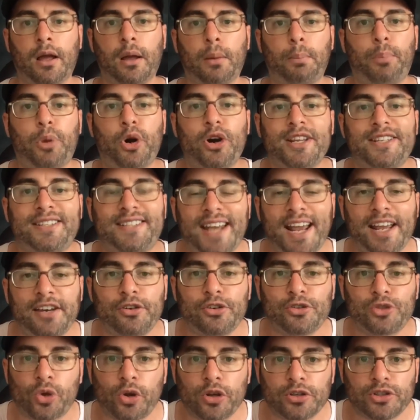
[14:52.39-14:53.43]
Bernie
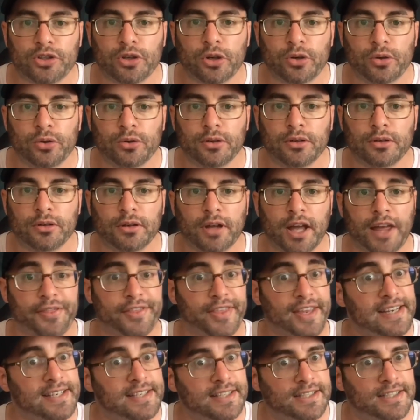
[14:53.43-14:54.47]
Sanders also, and
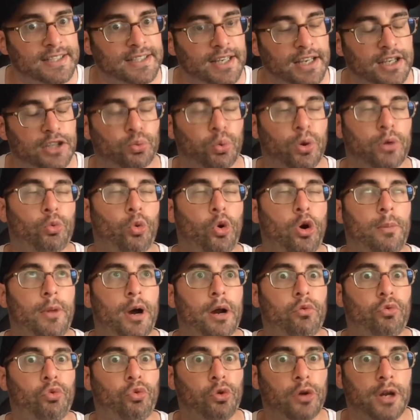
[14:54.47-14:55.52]
this is what Walmart
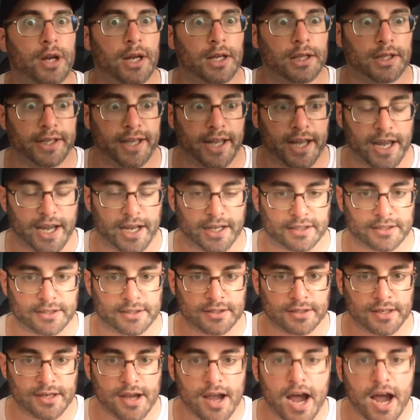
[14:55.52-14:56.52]
really hates,